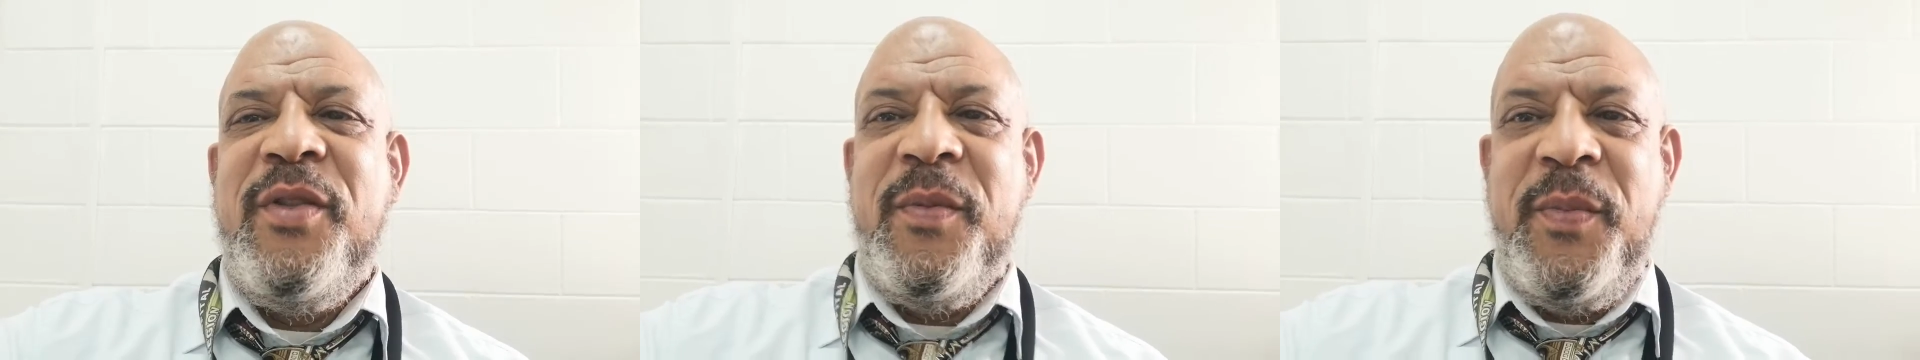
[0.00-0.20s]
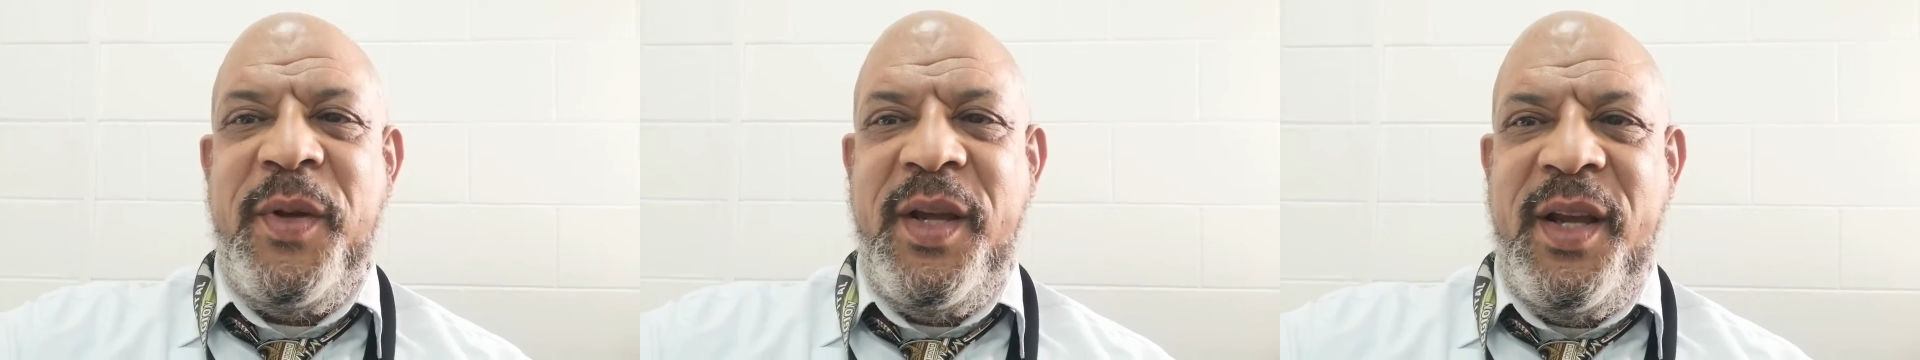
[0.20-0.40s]
the
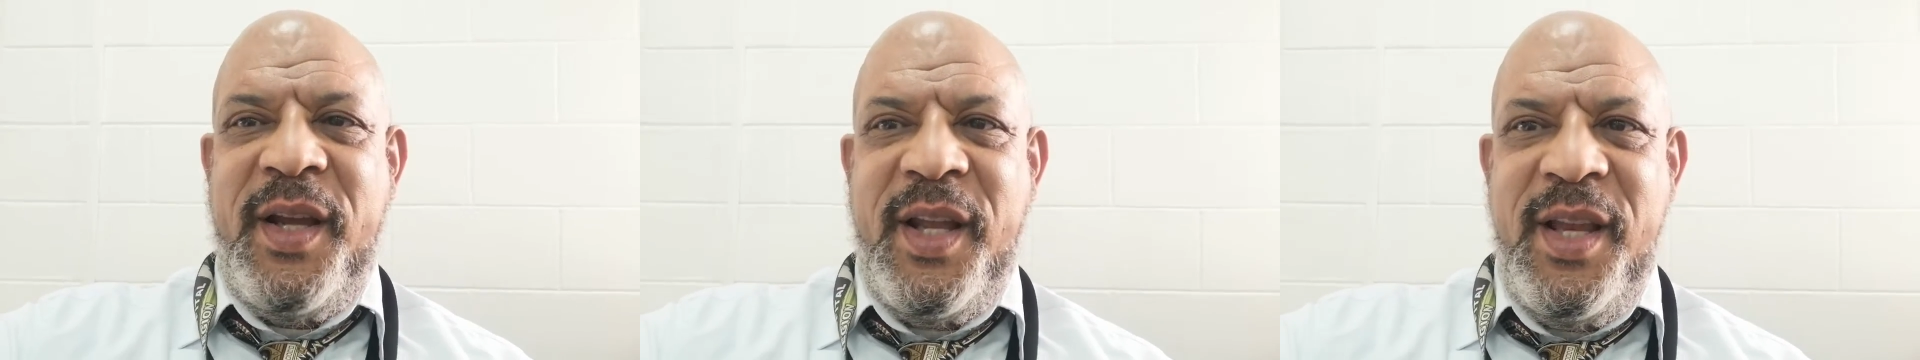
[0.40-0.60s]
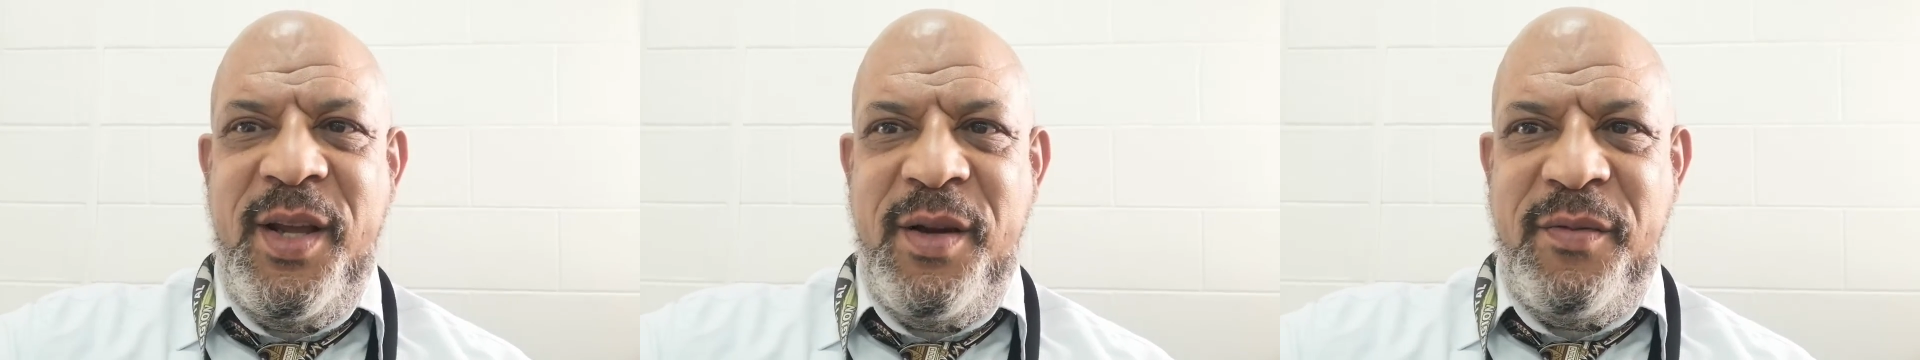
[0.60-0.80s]

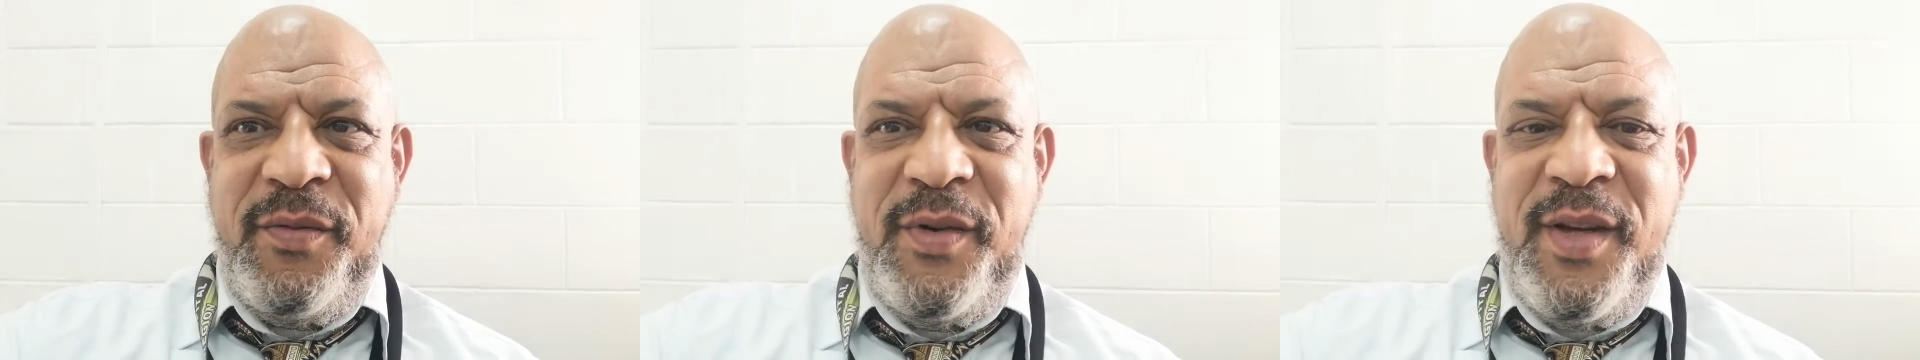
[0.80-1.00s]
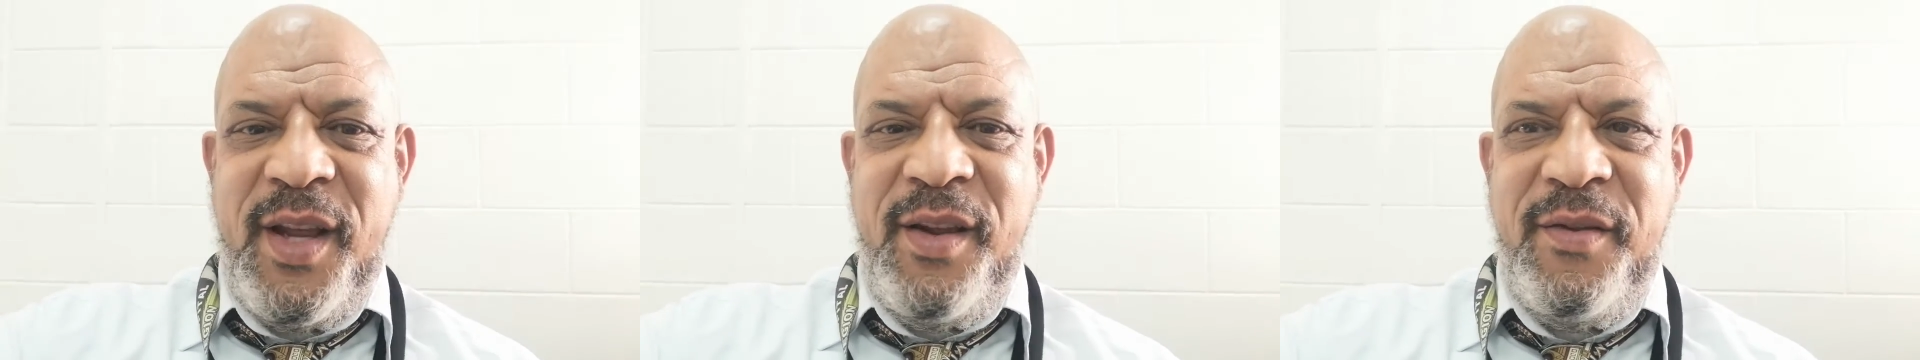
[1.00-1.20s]
beginning
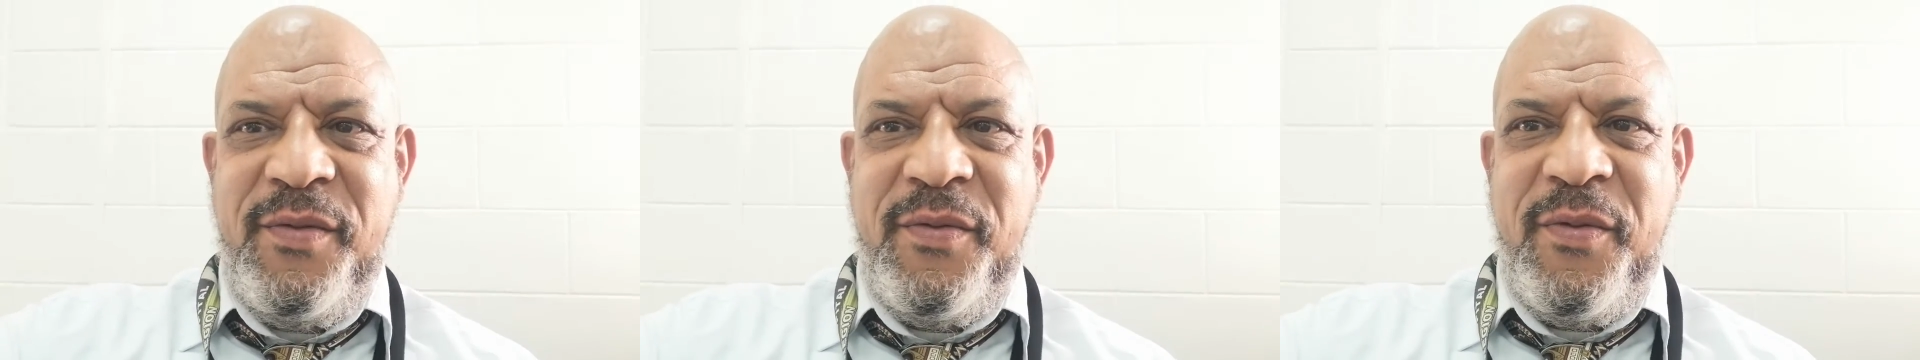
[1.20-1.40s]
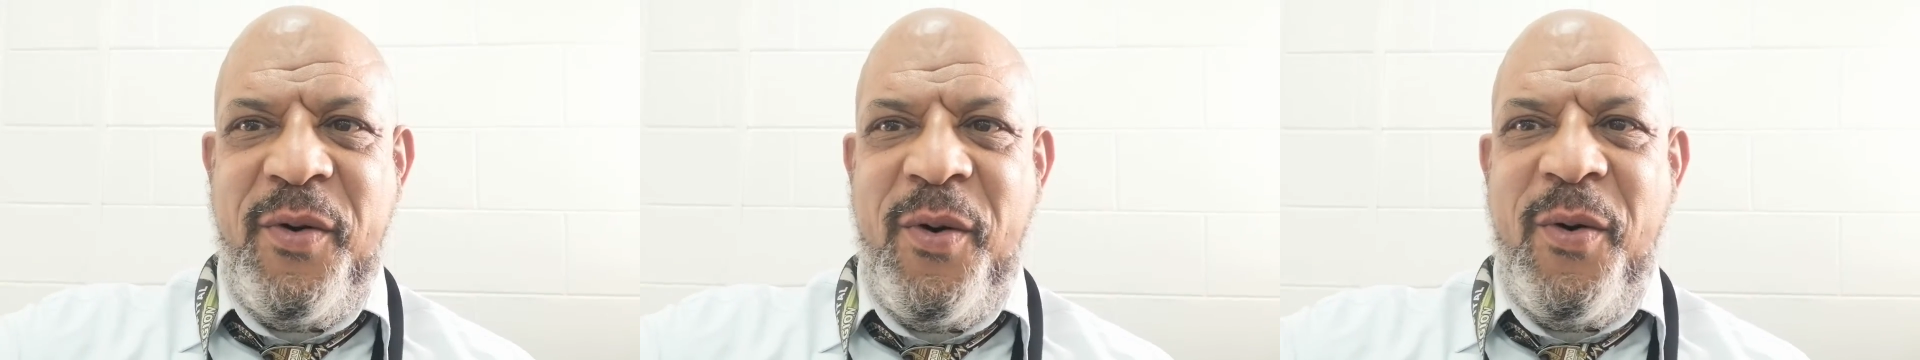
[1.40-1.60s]
of day
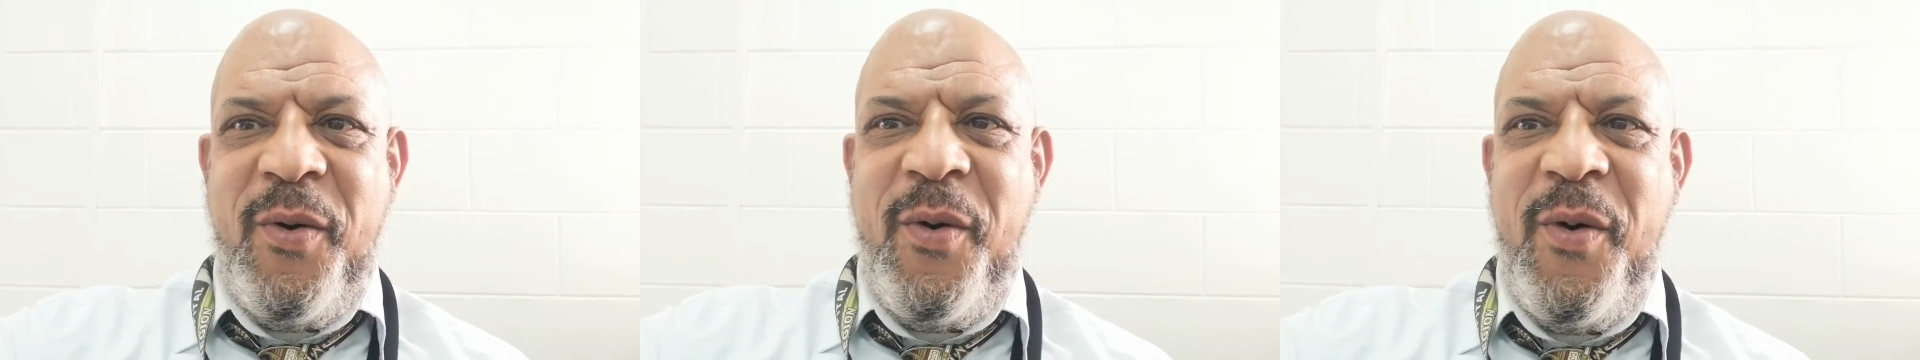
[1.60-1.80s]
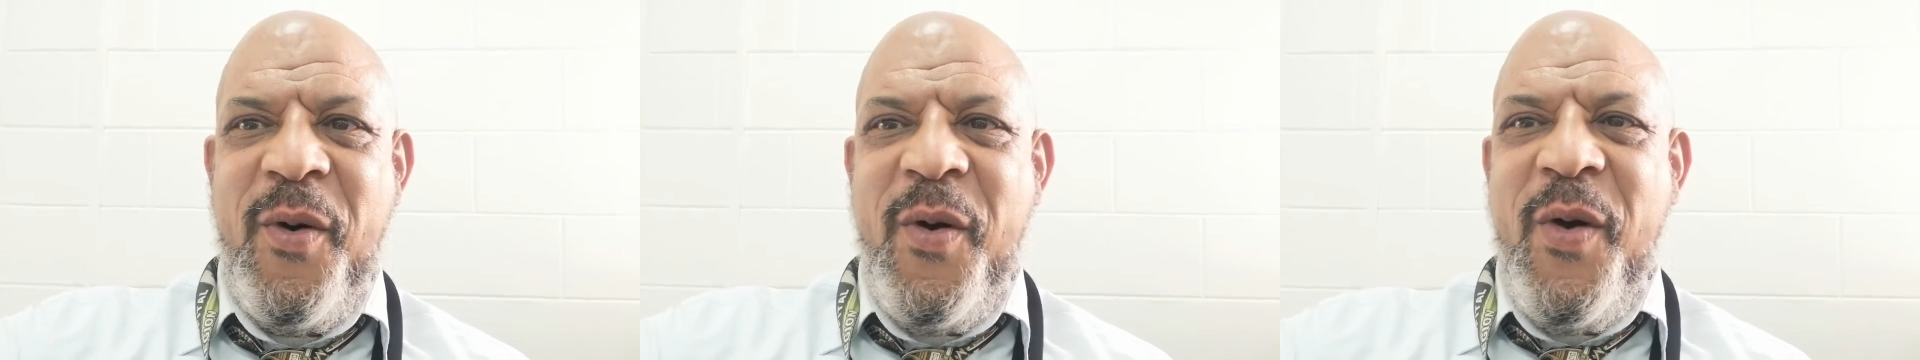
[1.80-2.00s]

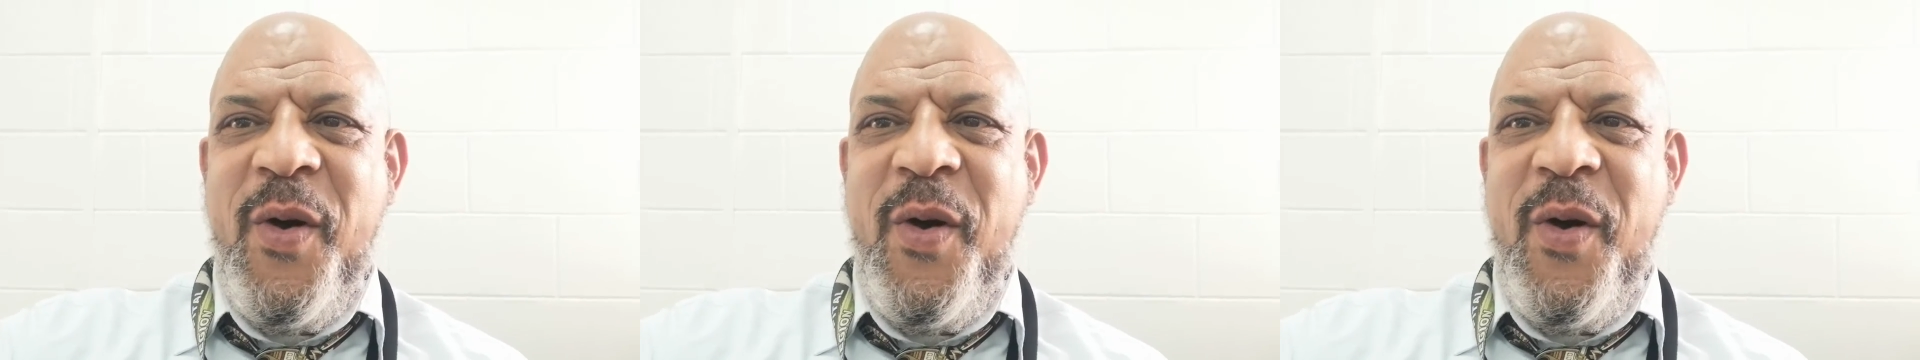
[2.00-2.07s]
four,